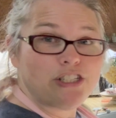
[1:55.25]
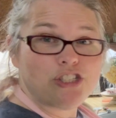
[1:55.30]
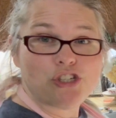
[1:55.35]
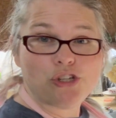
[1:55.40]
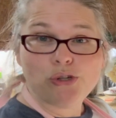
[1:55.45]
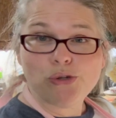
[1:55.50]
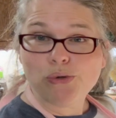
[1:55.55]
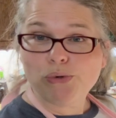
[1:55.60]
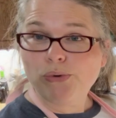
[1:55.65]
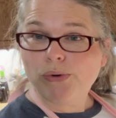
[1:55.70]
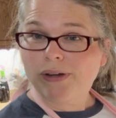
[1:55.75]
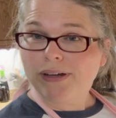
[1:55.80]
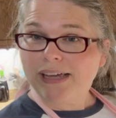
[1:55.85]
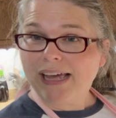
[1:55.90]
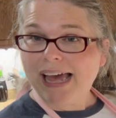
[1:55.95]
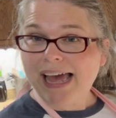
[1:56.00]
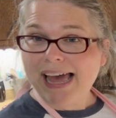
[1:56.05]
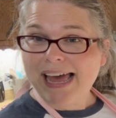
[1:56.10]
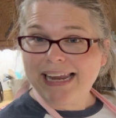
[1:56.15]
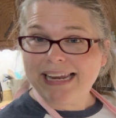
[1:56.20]
to
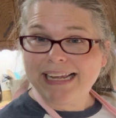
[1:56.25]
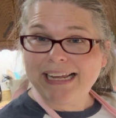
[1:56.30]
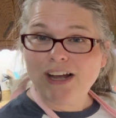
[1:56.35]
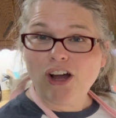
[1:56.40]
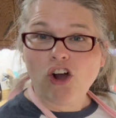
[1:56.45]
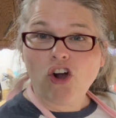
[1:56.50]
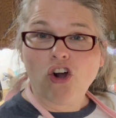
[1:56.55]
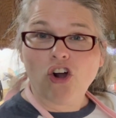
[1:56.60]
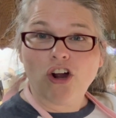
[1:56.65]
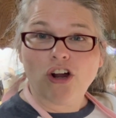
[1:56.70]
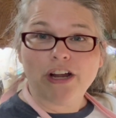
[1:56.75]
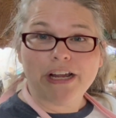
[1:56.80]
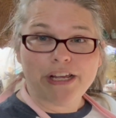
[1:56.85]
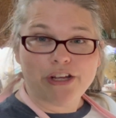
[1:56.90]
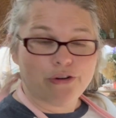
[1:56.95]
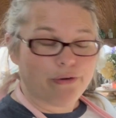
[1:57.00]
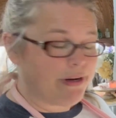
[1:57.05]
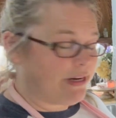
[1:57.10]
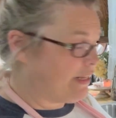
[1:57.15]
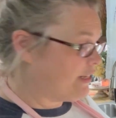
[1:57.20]
adding our
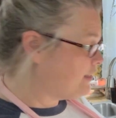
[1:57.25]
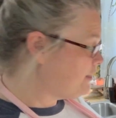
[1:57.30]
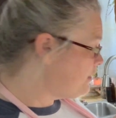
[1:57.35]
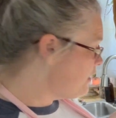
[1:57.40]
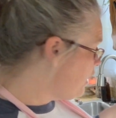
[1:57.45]
ingredients.